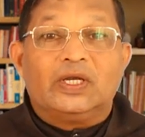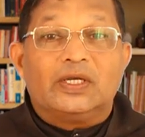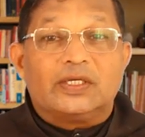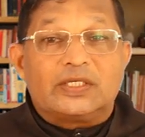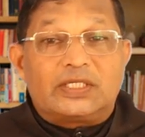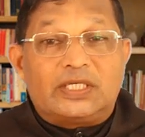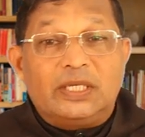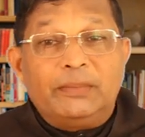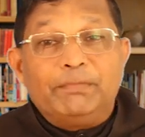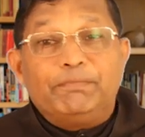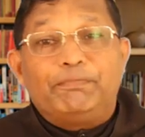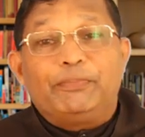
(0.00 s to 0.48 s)

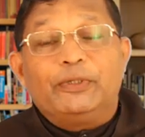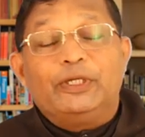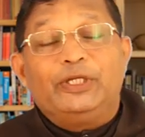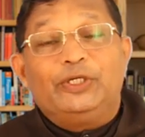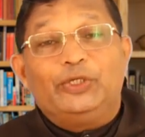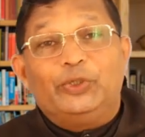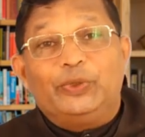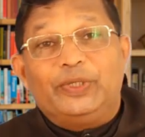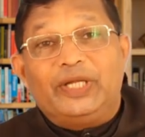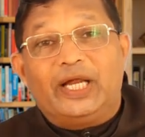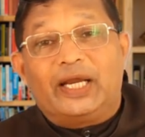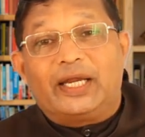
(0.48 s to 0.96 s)
Simple
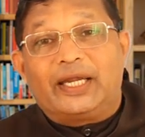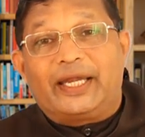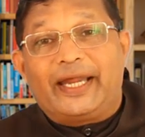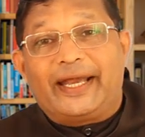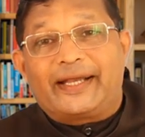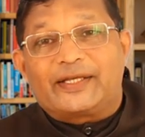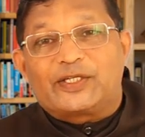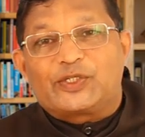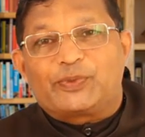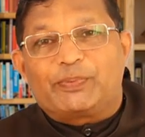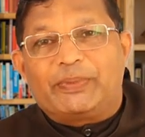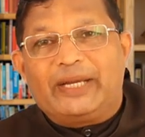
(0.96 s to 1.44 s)
union
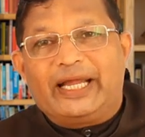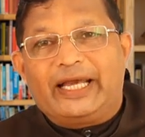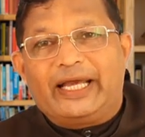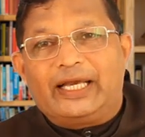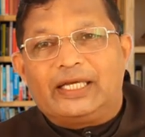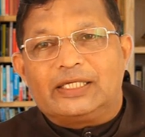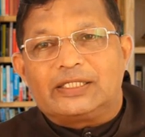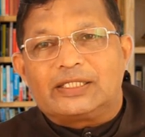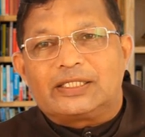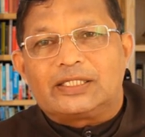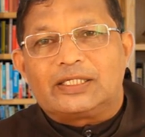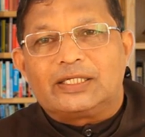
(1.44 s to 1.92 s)
takes
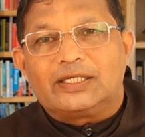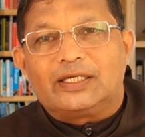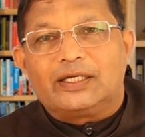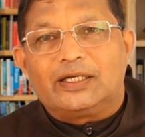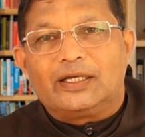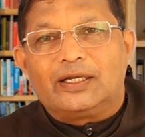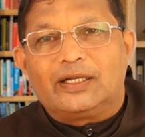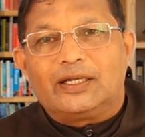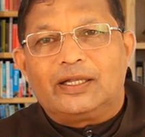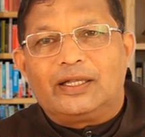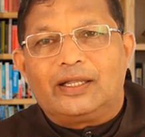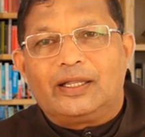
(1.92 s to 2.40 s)
place
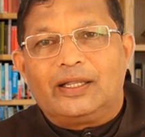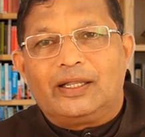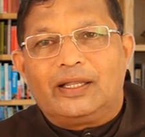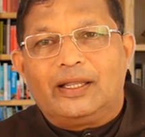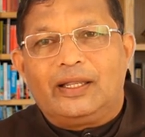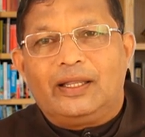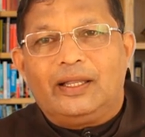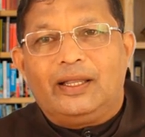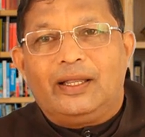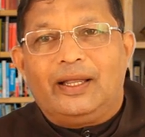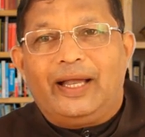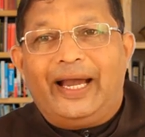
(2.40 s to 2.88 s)

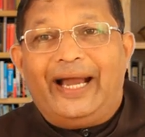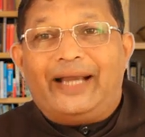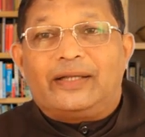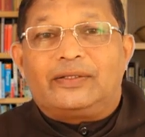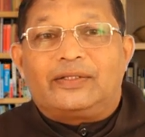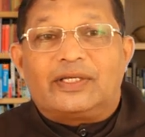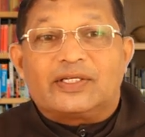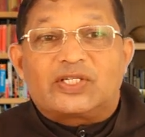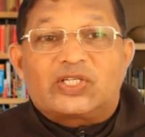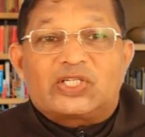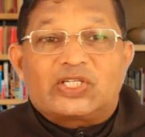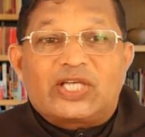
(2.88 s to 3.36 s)

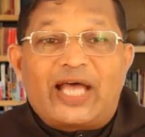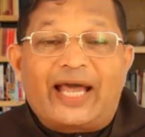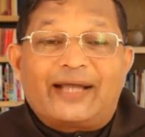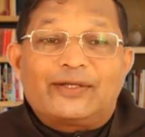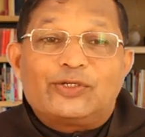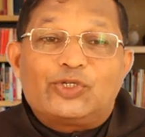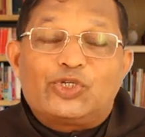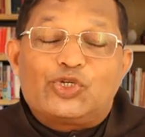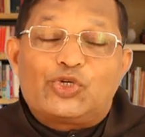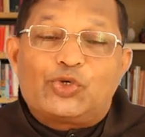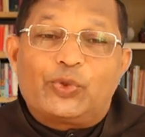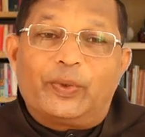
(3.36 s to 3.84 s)
at the
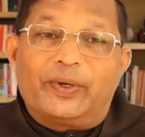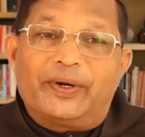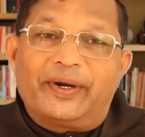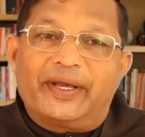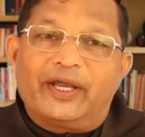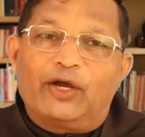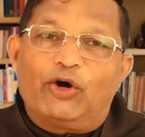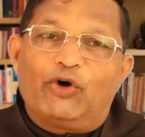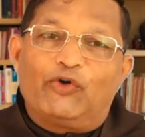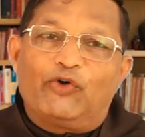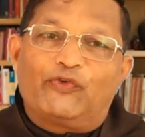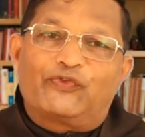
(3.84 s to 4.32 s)

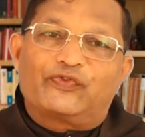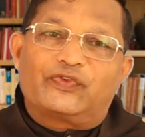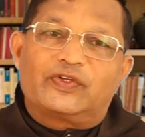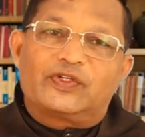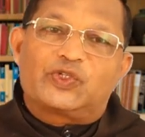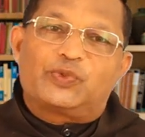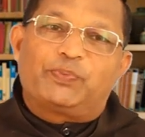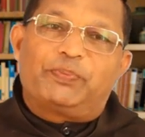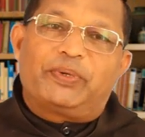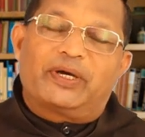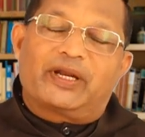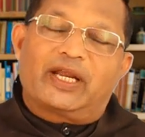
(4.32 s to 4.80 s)
sanctuary of the
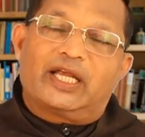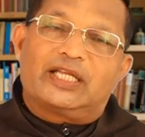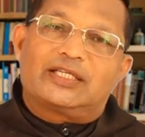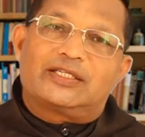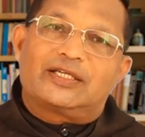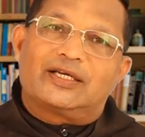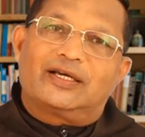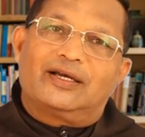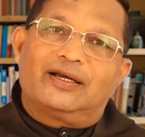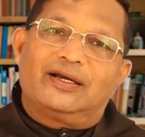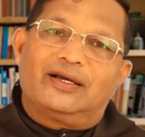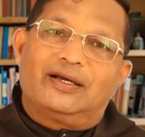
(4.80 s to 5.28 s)

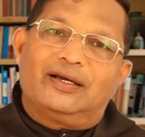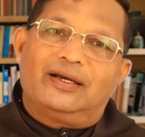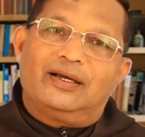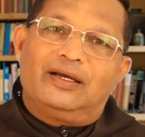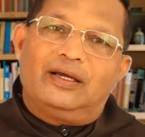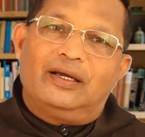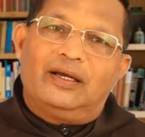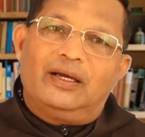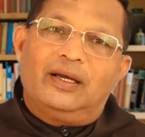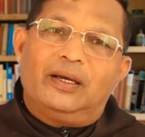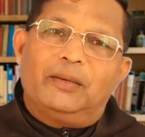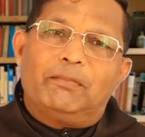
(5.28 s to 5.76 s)
spirit,
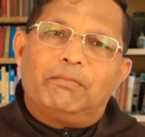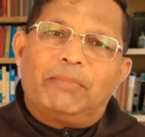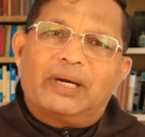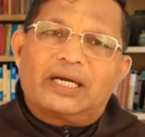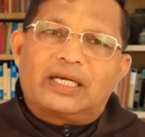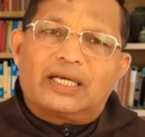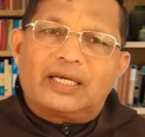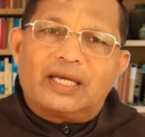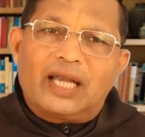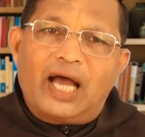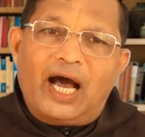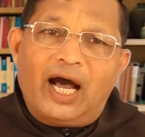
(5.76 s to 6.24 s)

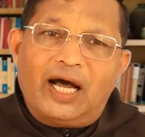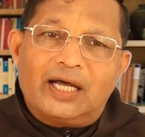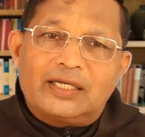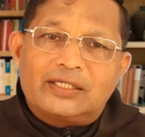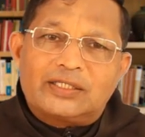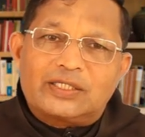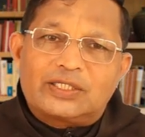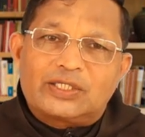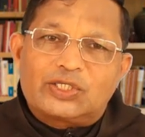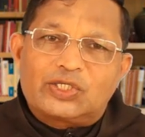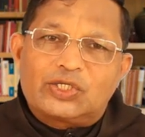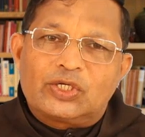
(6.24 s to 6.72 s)
but
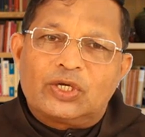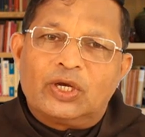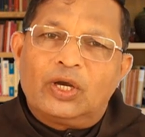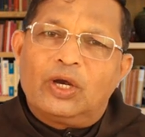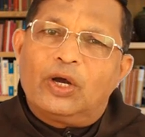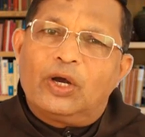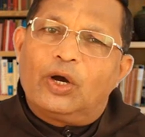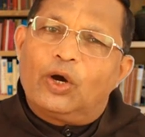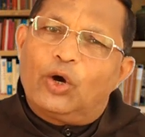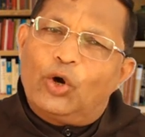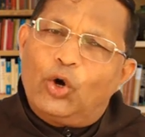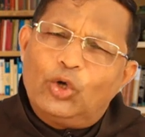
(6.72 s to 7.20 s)
lasts
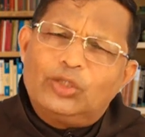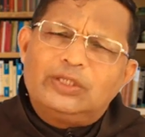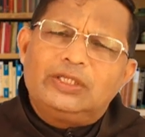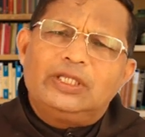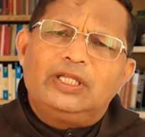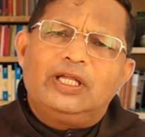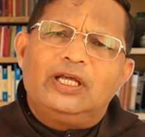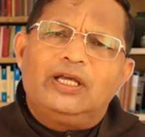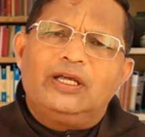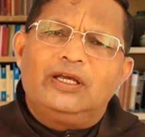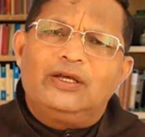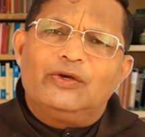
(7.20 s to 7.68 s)

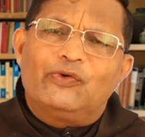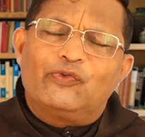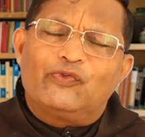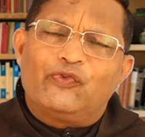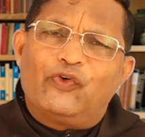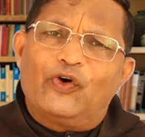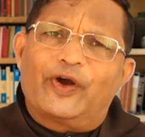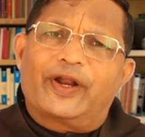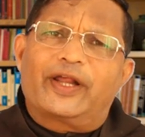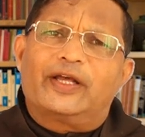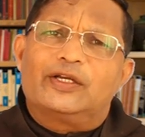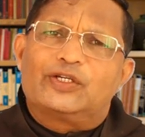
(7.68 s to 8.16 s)
only
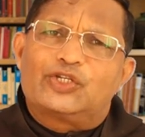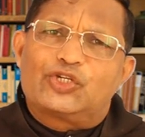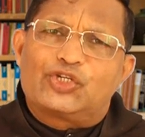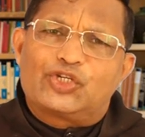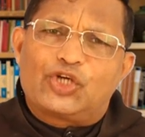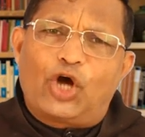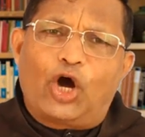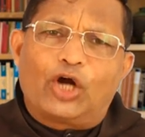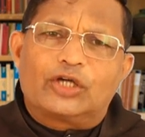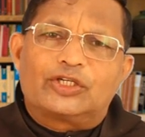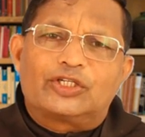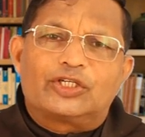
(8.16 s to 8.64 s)
for a
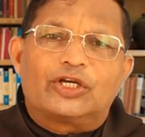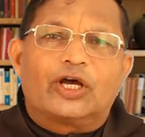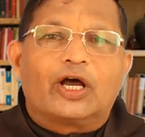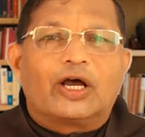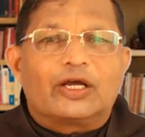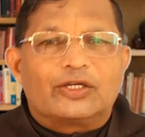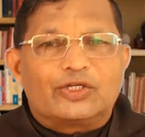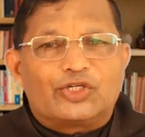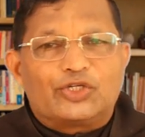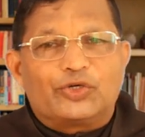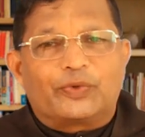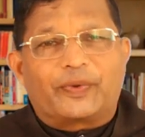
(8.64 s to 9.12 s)
short
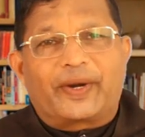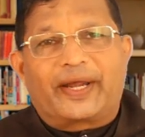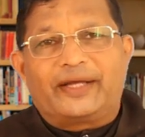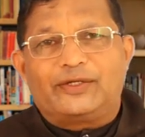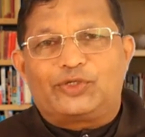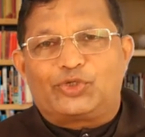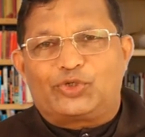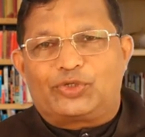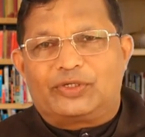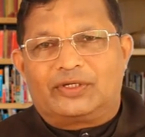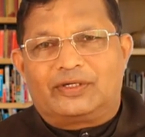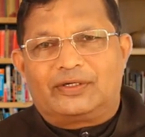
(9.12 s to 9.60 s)

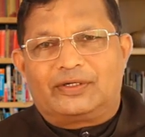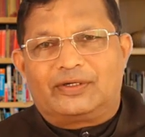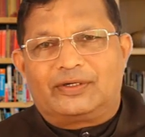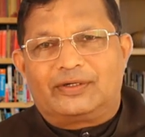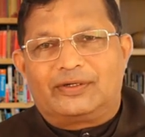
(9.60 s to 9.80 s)
duration.